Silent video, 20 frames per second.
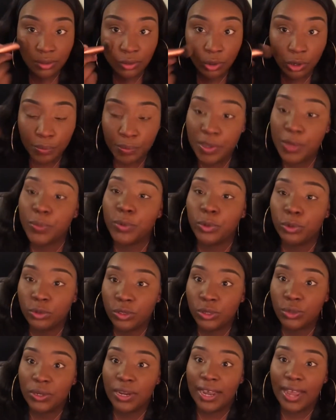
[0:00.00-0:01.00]
or people who
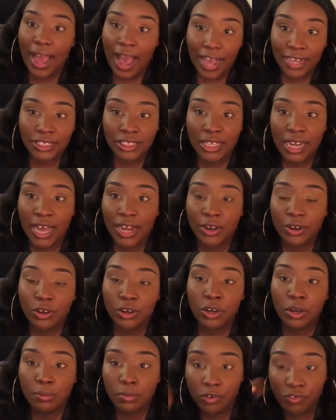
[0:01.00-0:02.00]
do their
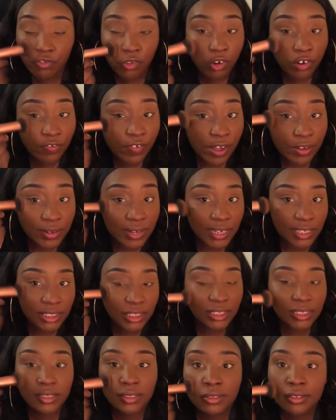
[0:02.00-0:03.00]
eyeshadow before
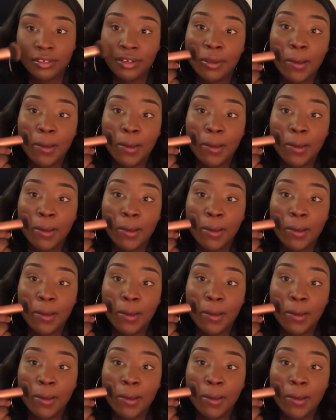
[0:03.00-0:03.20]
foundation,